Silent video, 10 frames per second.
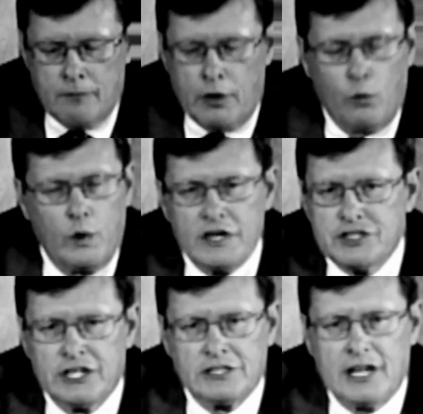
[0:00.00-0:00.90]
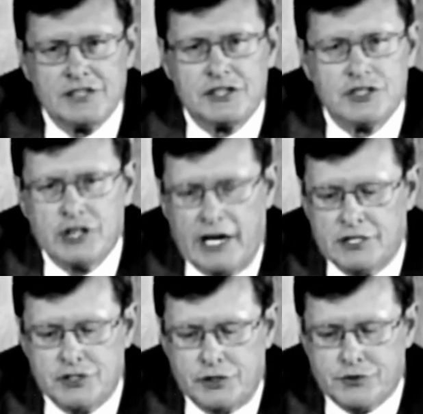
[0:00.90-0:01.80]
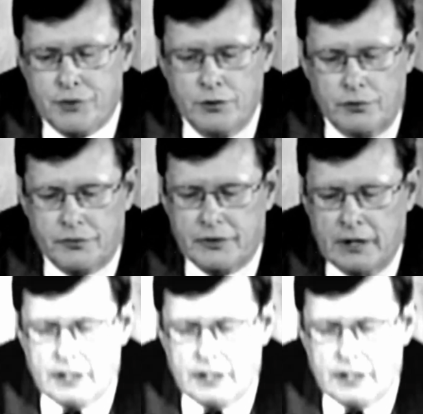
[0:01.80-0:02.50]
but wishing doesn't change the truth.